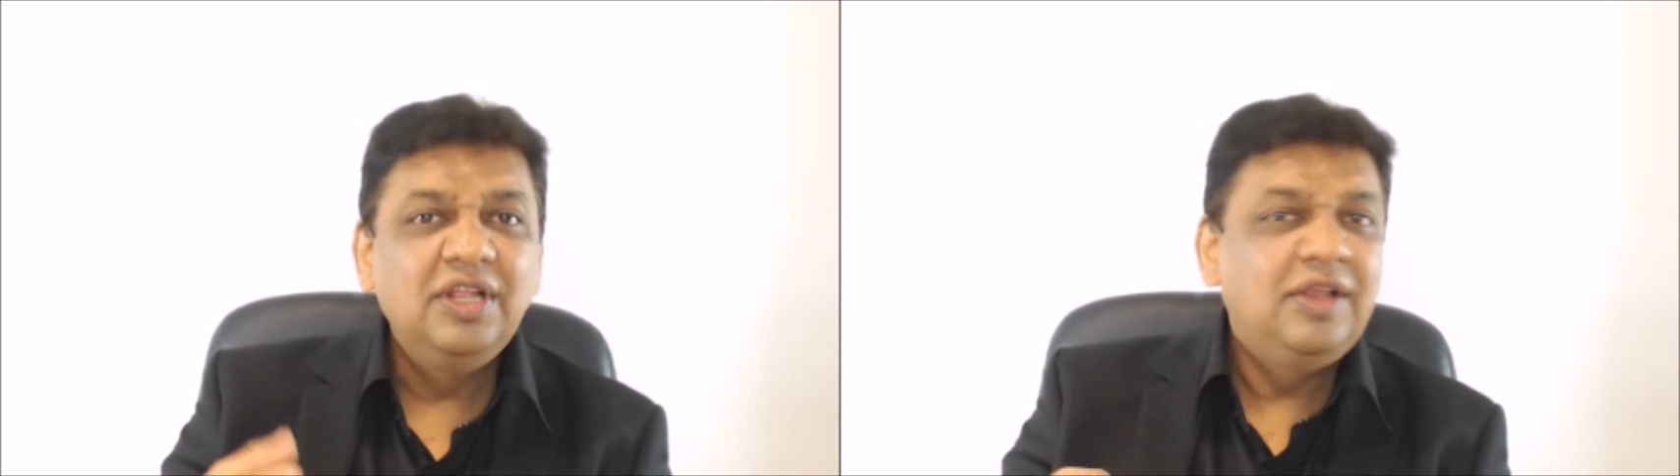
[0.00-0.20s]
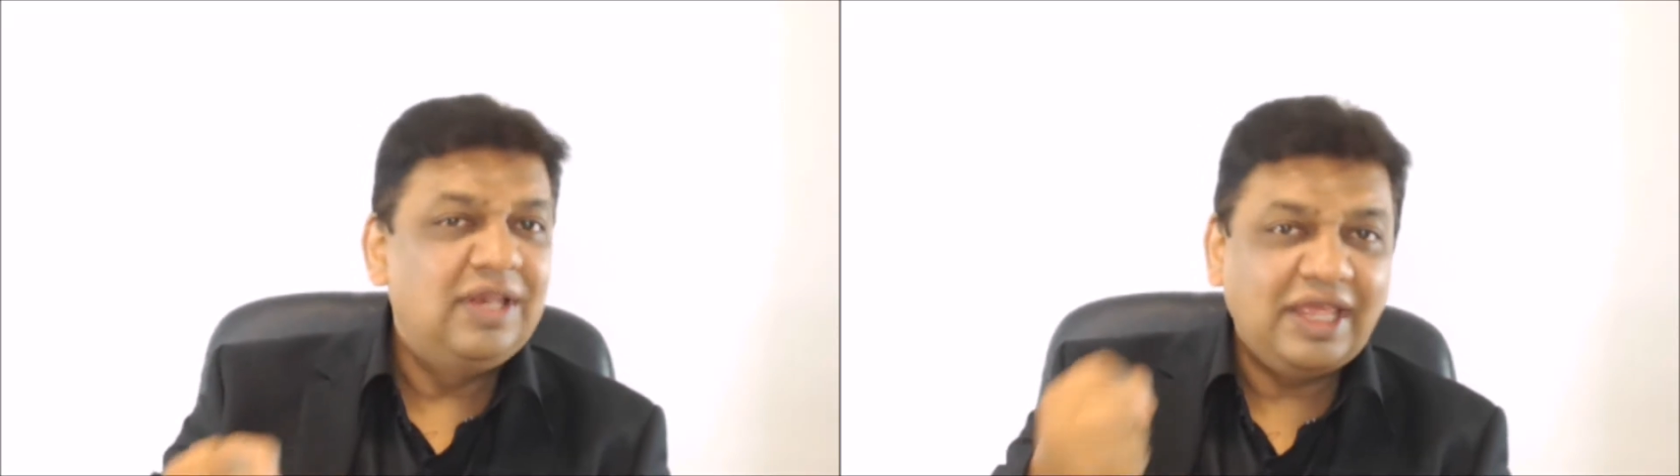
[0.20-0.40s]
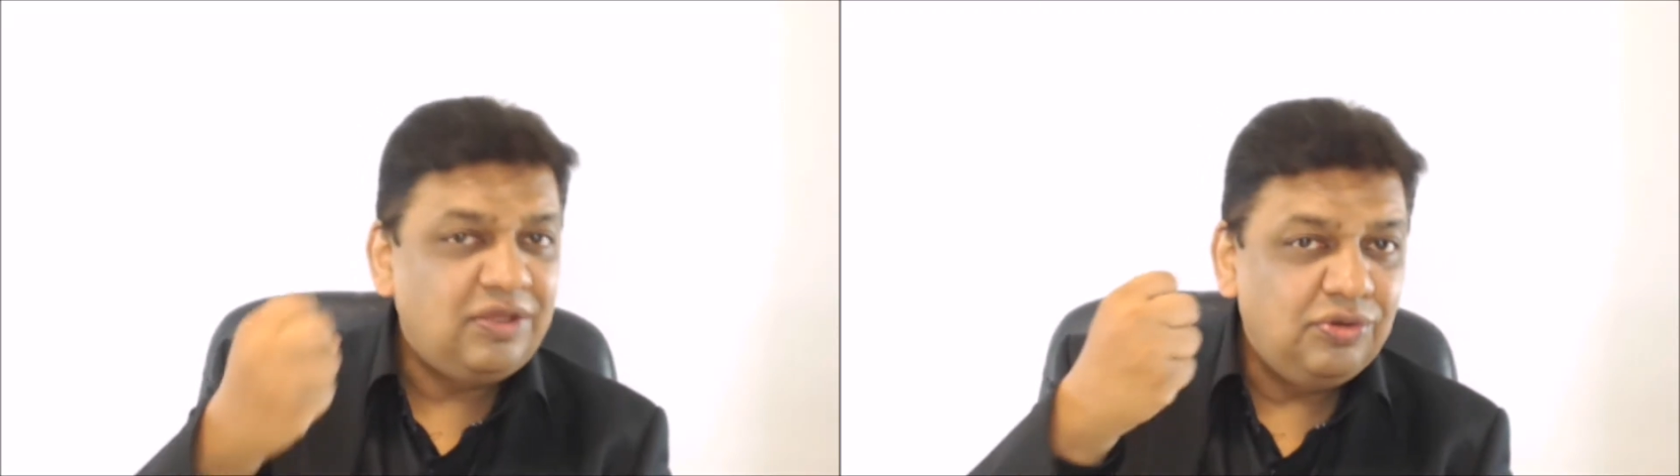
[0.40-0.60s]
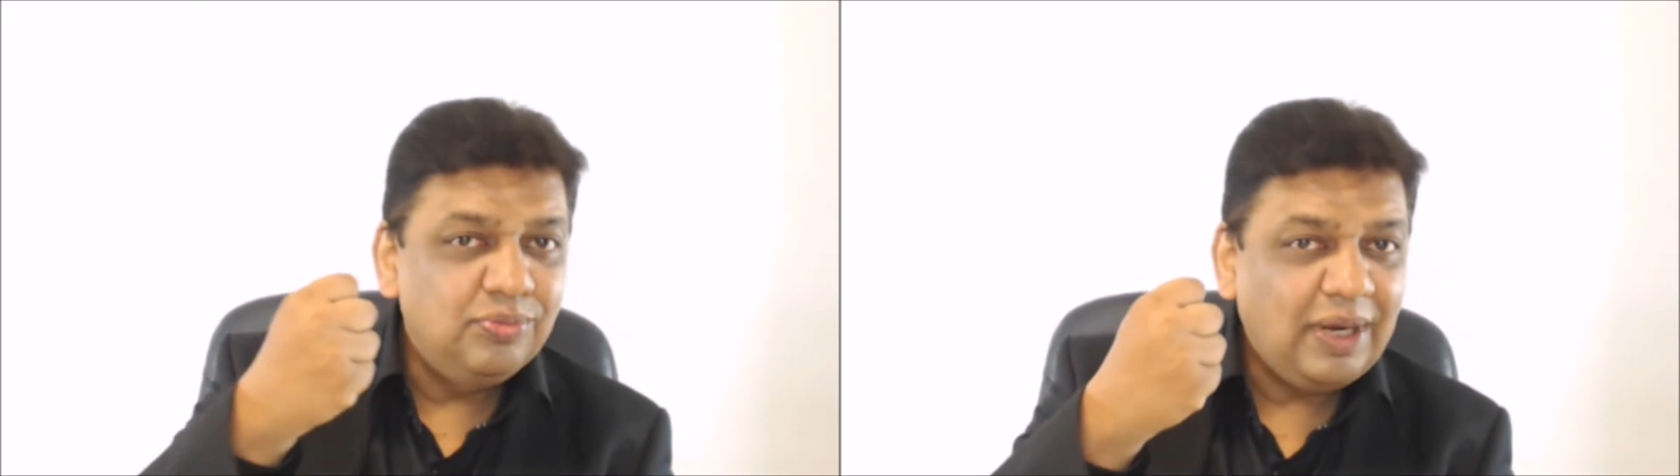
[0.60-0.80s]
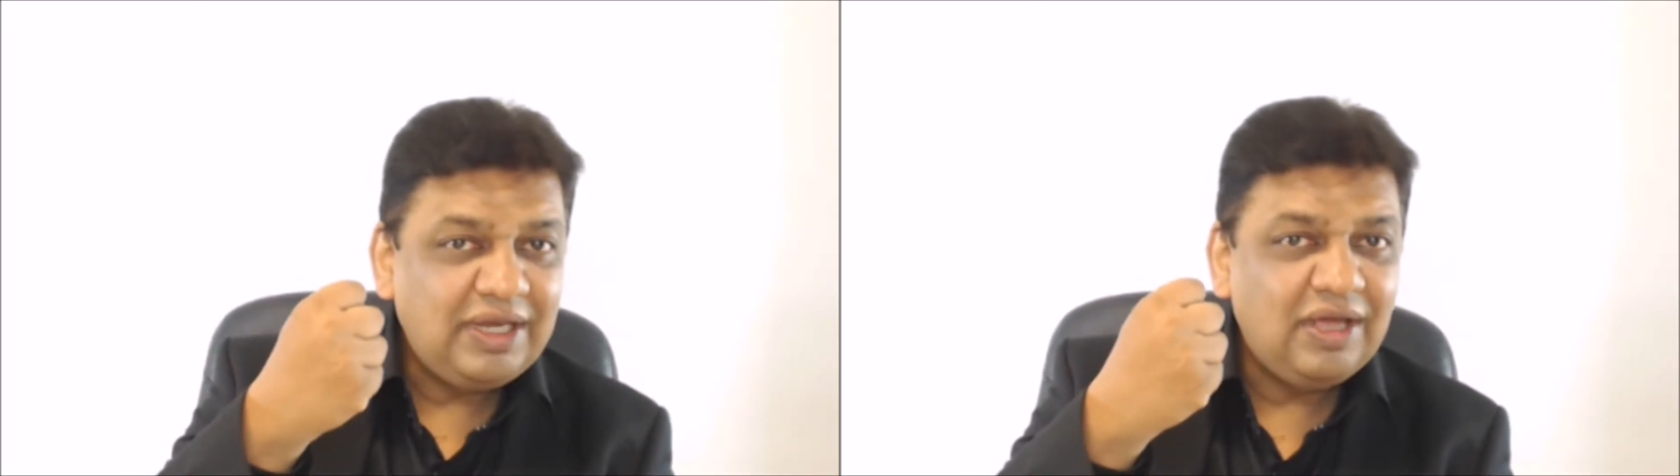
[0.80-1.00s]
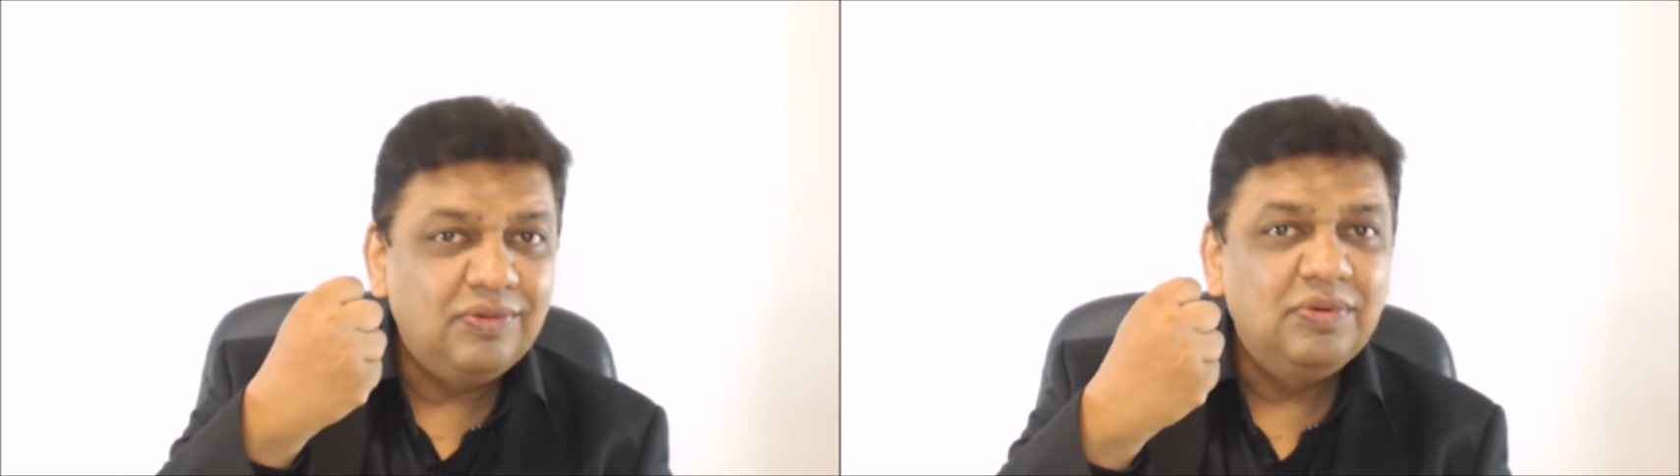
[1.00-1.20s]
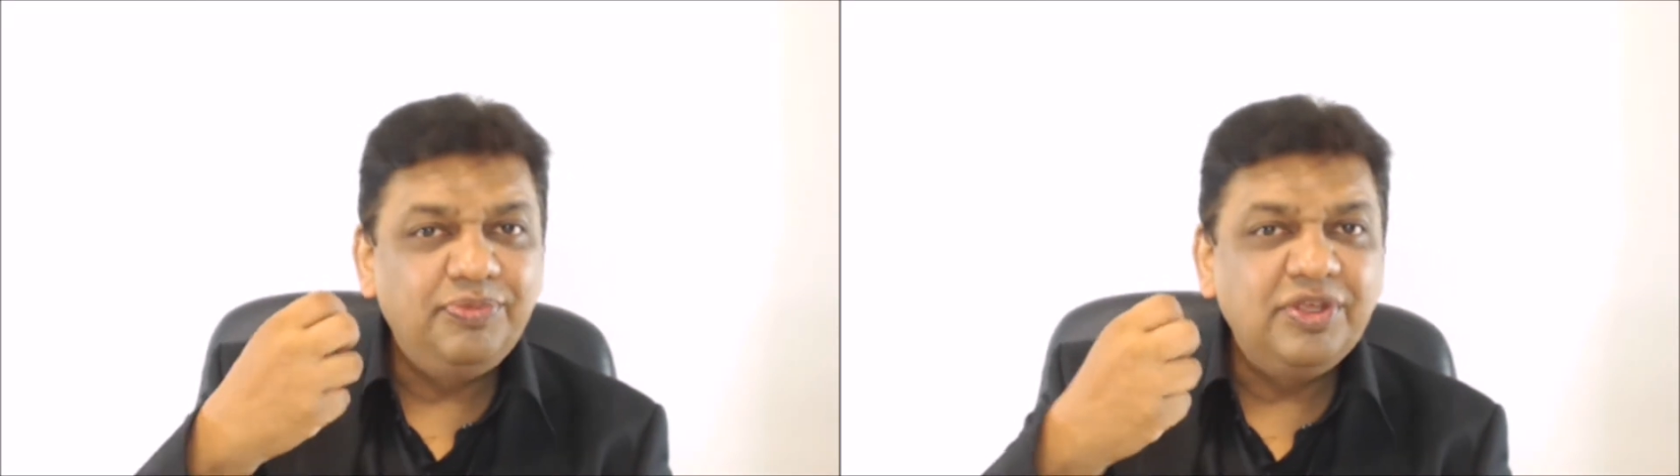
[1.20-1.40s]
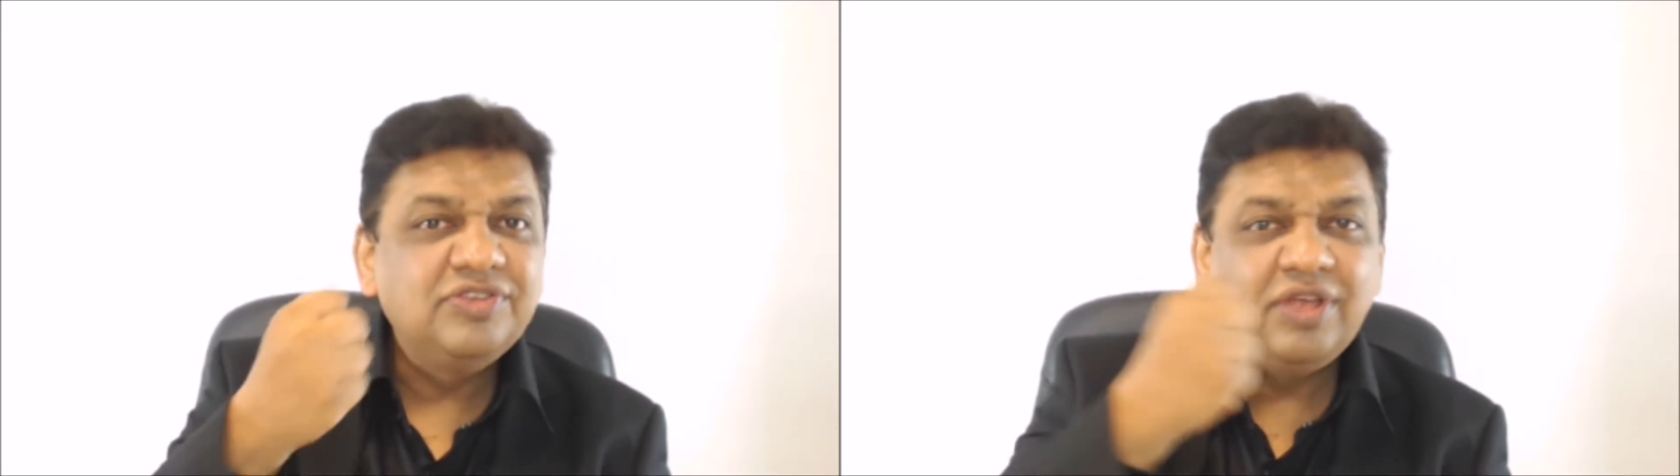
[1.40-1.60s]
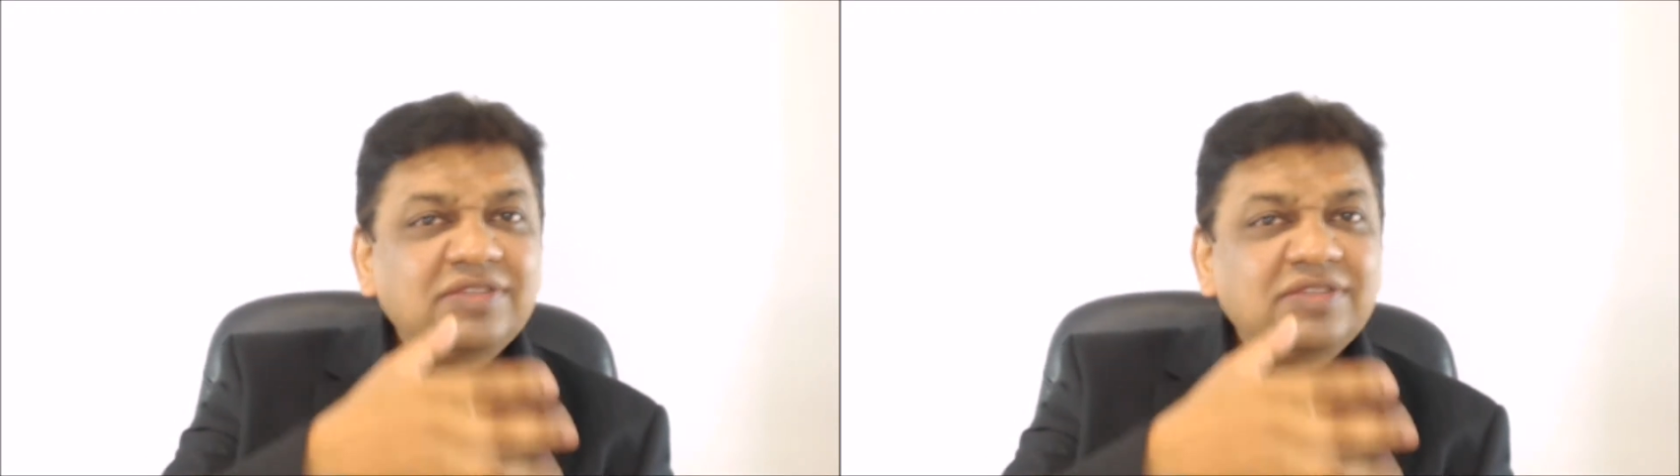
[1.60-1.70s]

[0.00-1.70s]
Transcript: like you might have sales